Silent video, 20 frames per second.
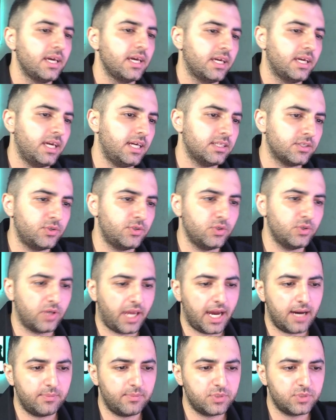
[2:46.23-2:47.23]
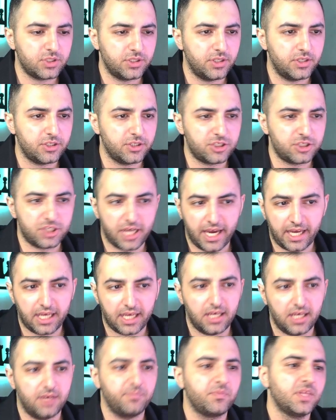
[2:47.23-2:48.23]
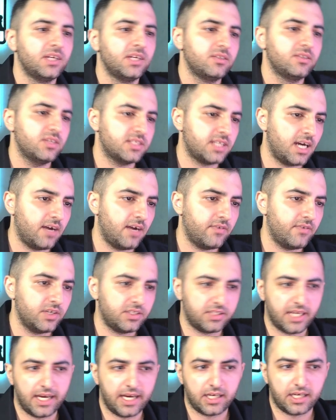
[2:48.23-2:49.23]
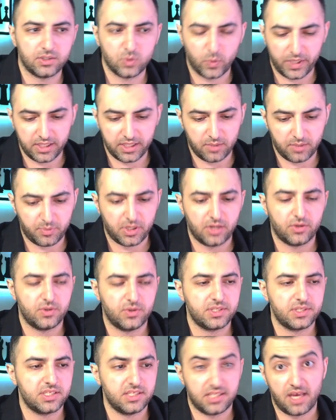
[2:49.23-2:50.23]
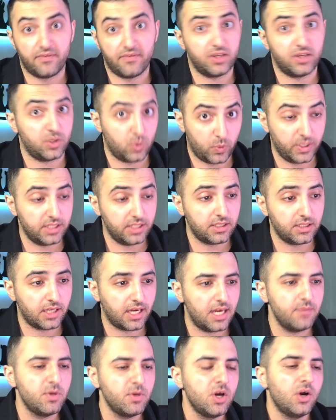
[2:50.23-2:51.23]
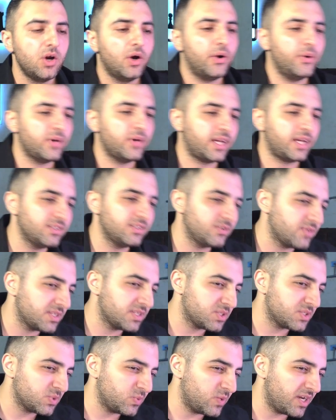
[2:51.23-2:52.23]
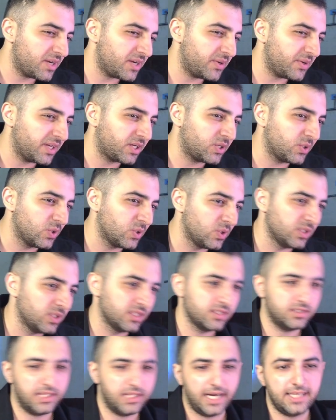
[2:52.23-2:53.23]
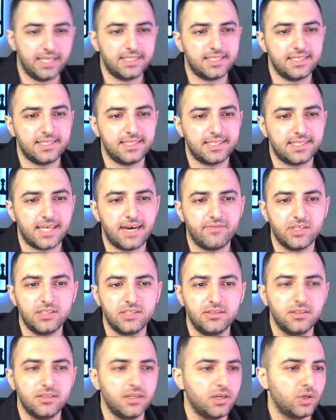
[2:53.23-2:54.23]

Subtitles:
Either you capture, check him, discover the attack, and win the pawn on c7 and win the game, or you can do this very cool knight c7,